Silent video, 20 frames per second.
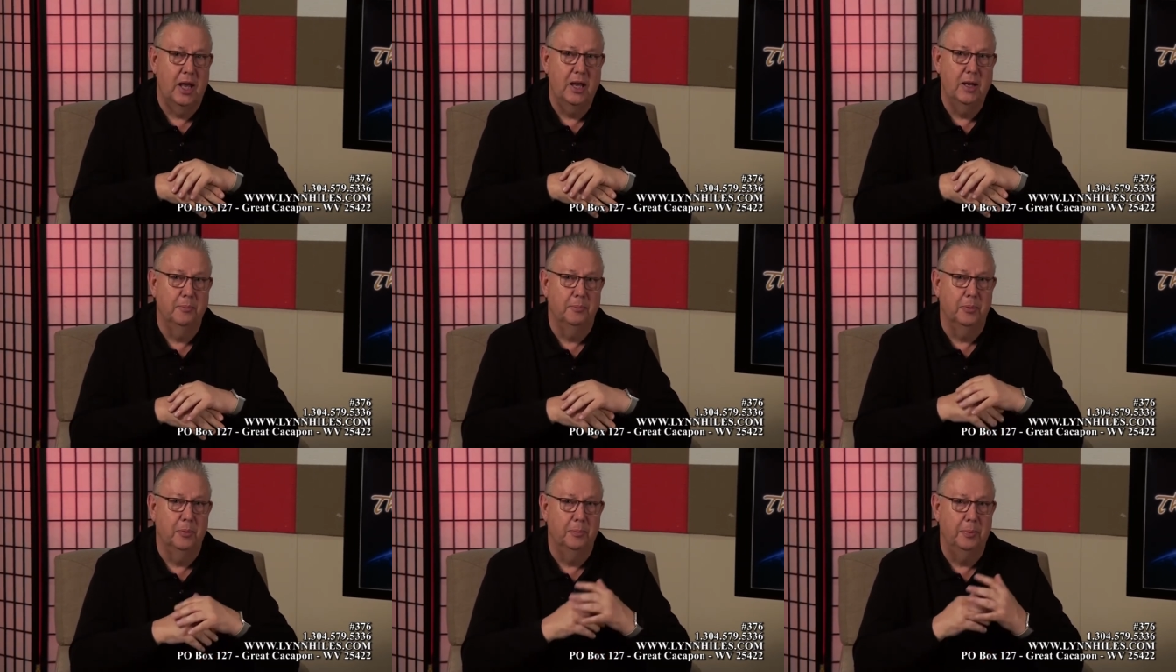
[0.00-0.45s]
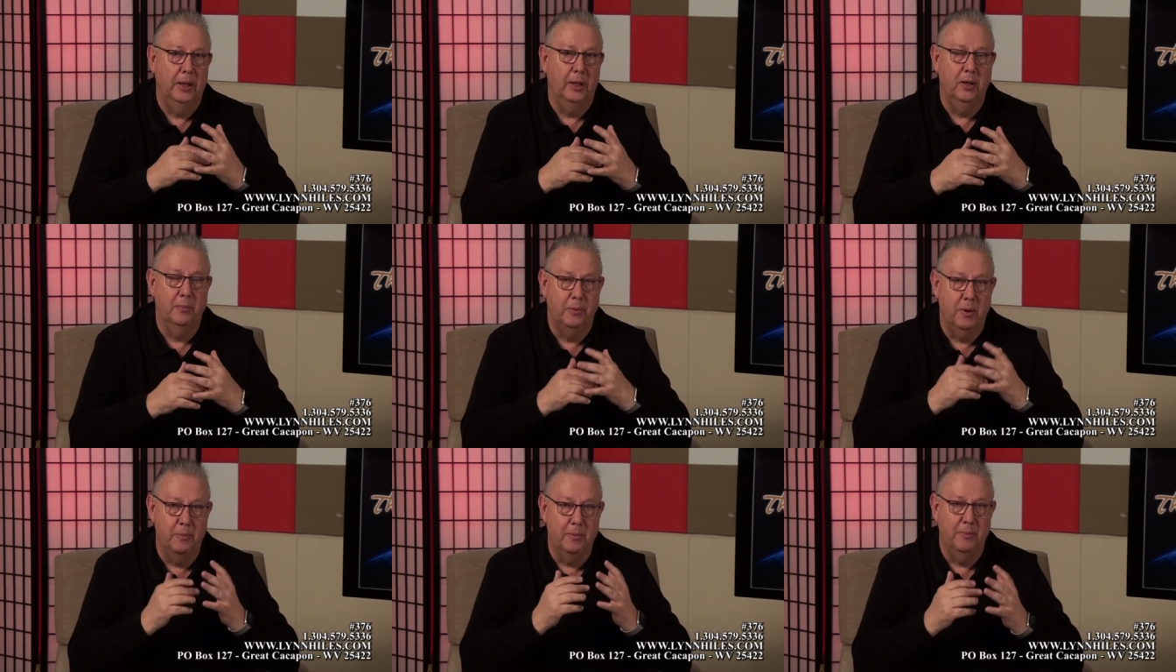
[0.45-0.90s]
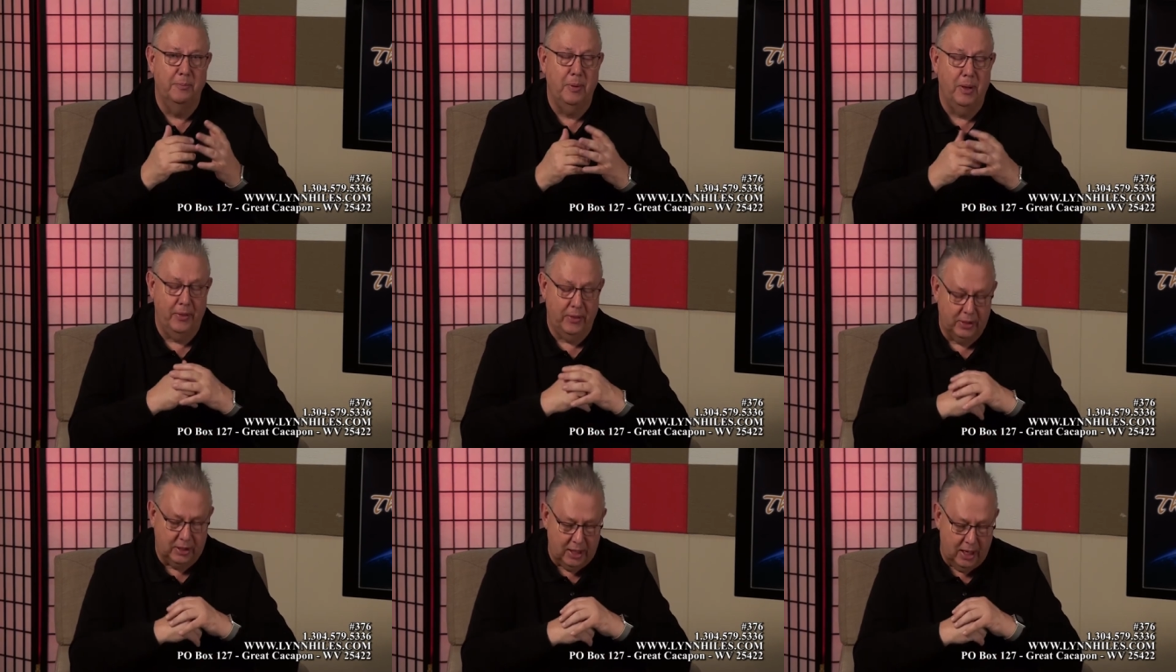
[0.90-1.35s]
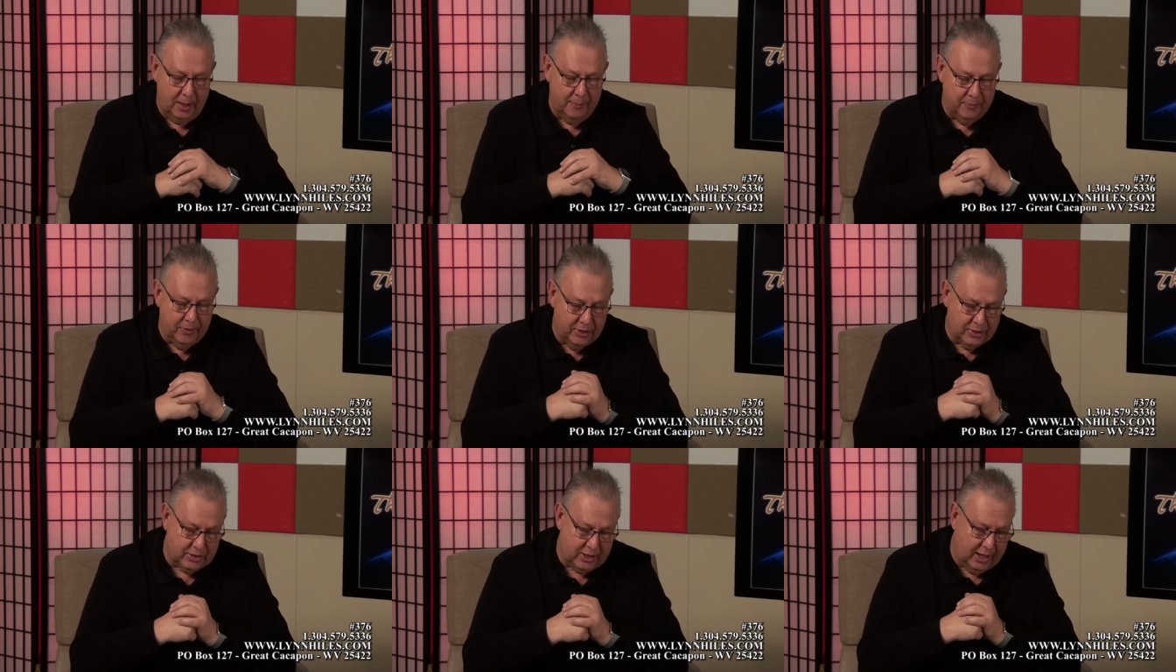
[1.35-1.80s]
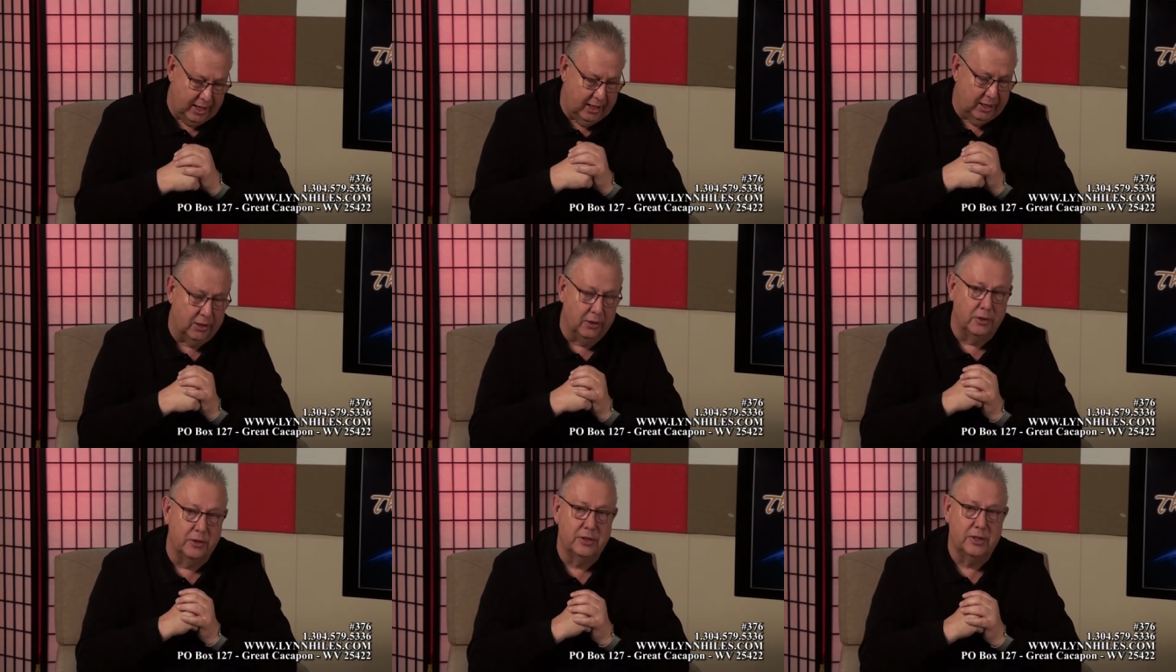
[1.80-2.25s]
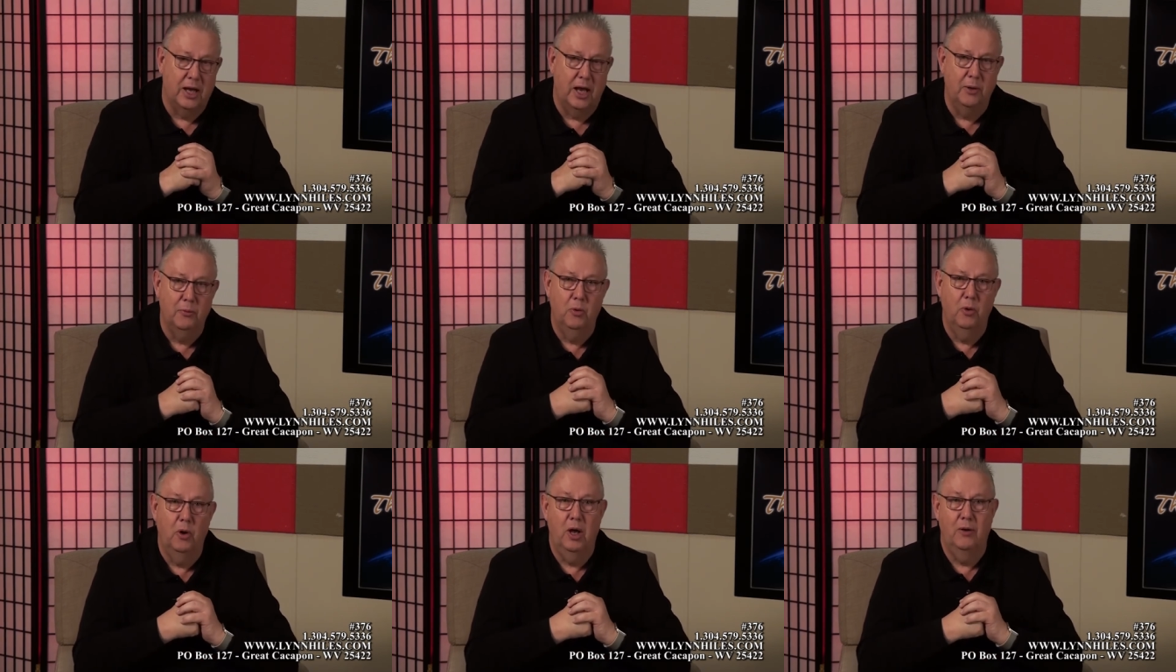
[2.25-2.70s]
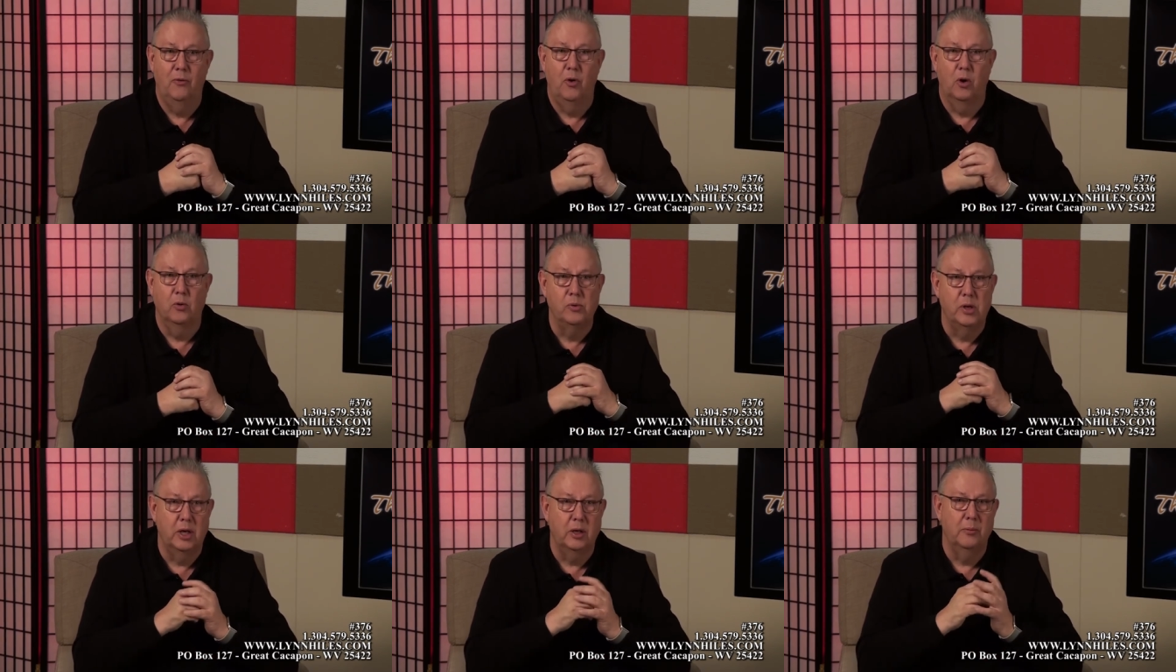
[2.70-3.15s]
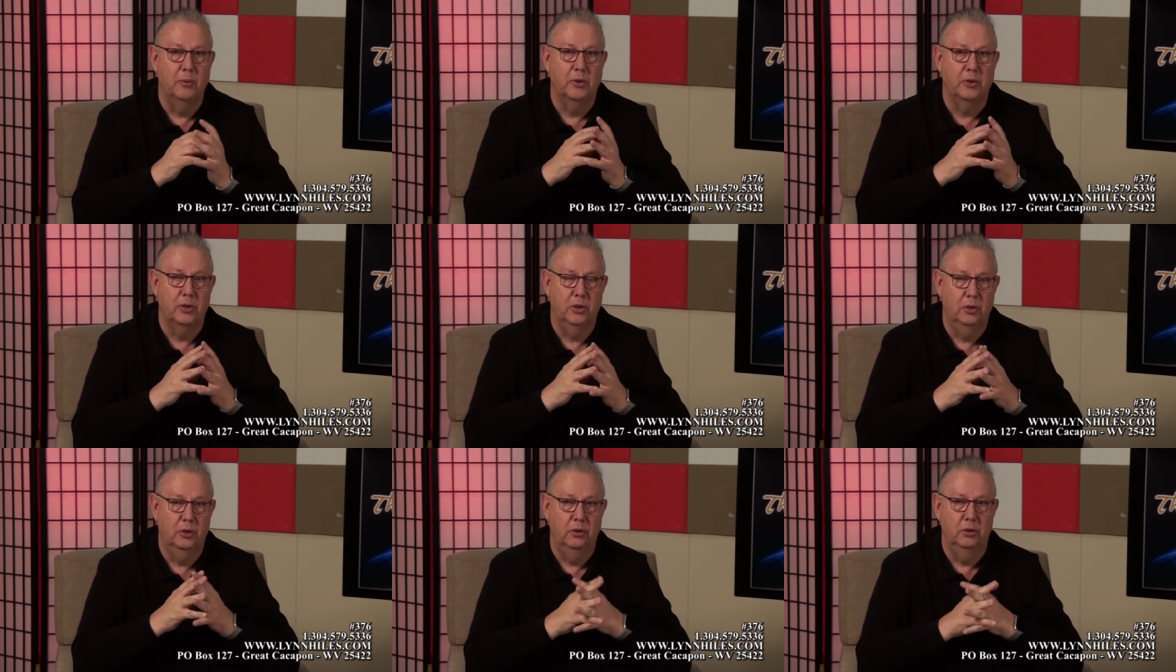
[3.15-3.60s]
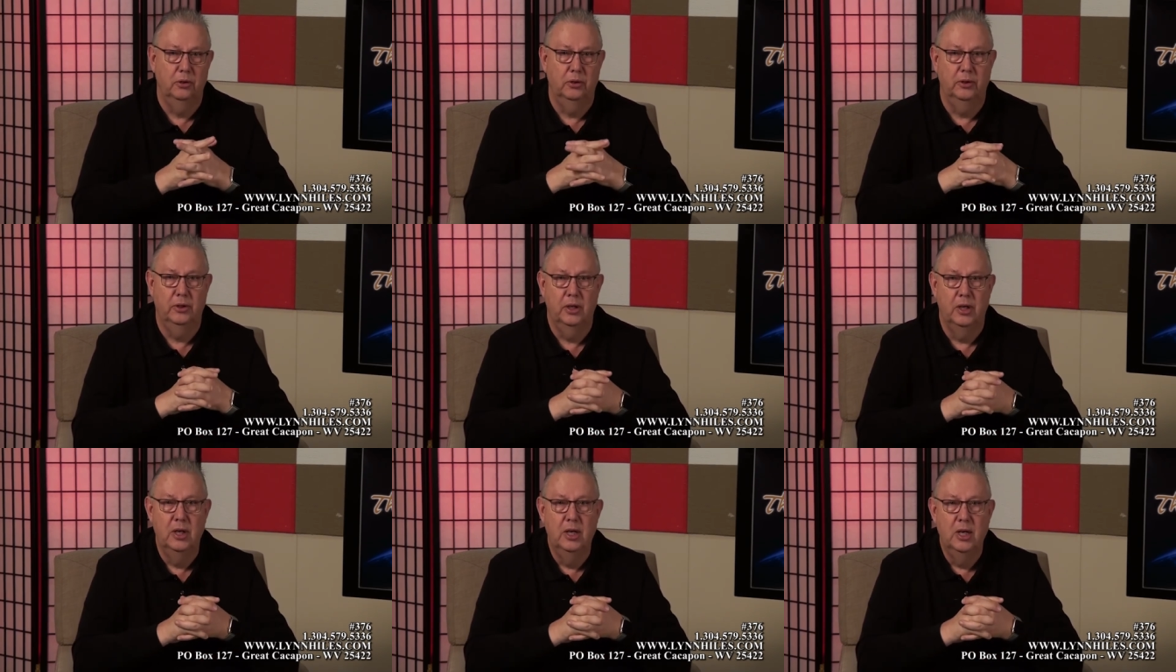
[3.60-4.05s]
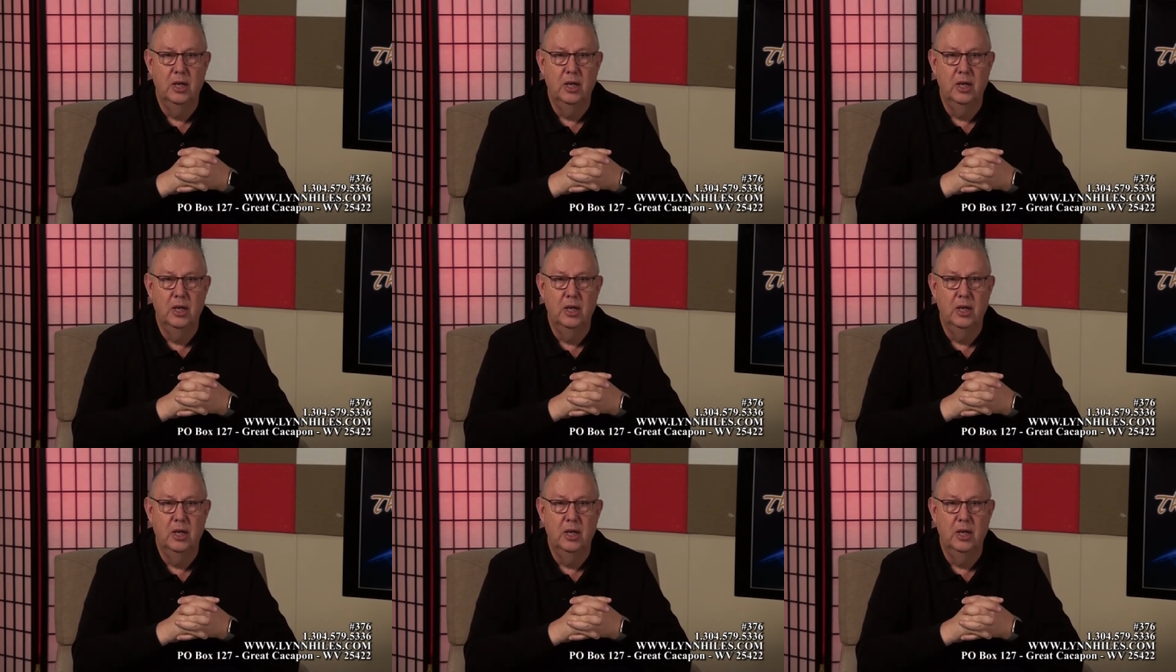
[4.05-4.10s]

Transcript: I am preparing, probably by the time this airs, I will have already returned